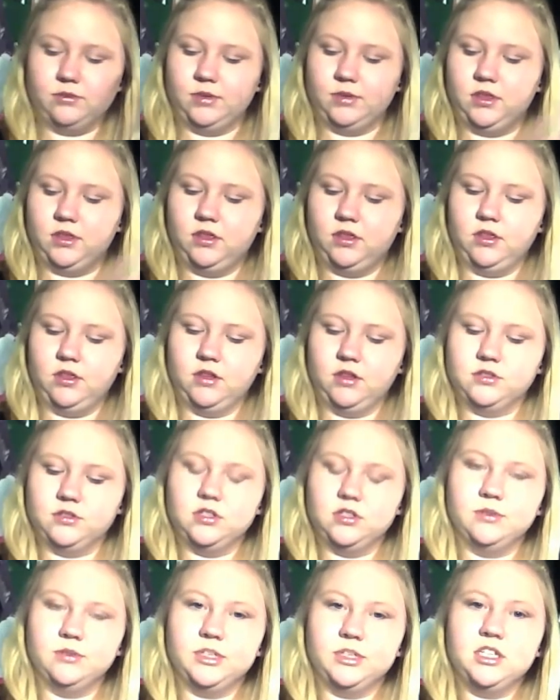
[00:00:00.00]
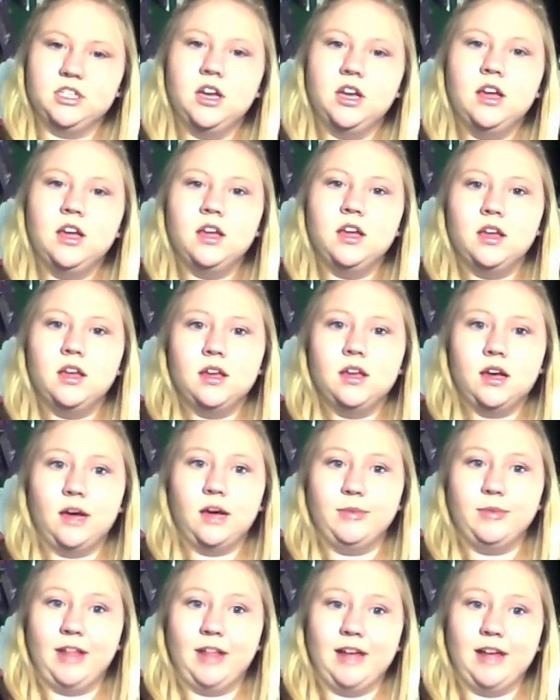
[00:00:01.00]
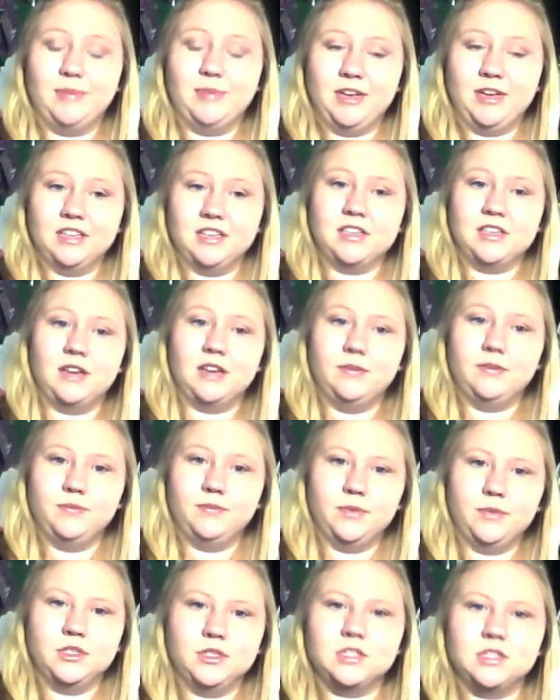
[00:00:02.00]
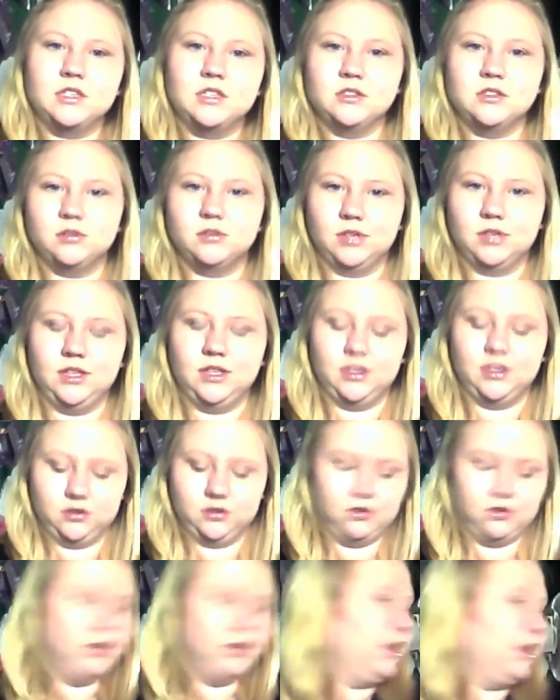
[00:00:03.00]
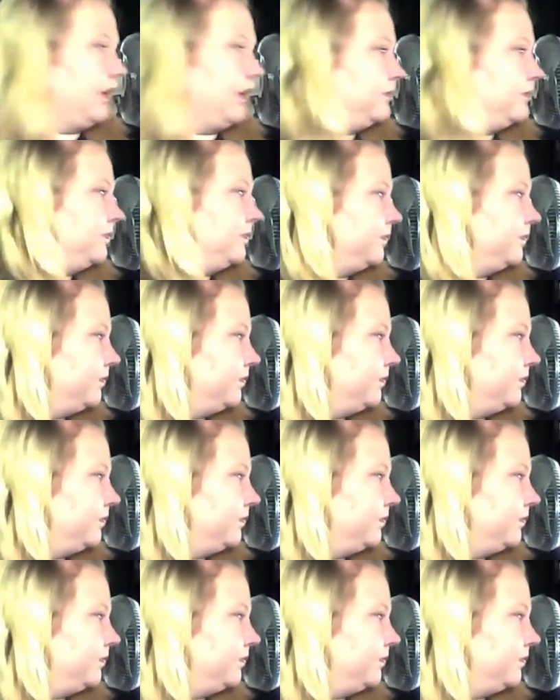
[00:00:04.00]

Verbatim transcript: with those two, which I'm glad because I was enjoying their storyline.